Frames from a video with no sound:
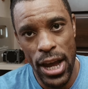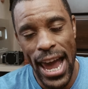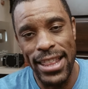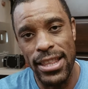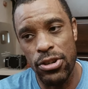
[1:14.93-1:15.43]

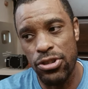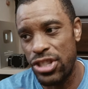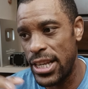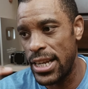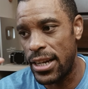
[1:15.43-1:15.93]
and then there's
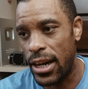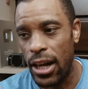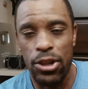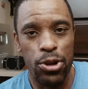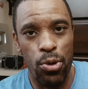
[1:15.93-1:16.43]
the
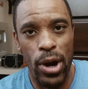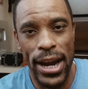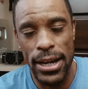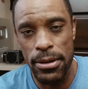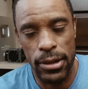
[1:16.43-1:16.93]
color
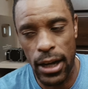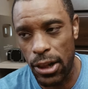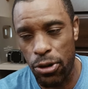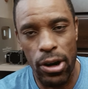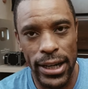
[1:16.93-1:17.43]
grade,
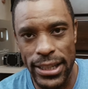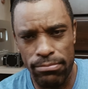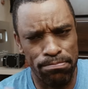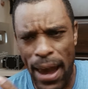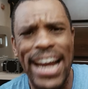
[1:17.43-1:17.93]
color grade
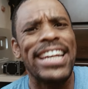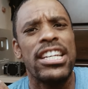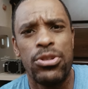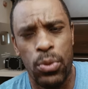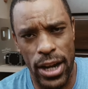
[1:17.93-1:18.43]

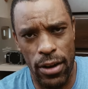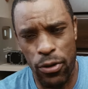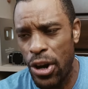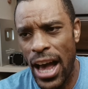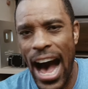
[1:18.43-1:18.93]
package, whatever.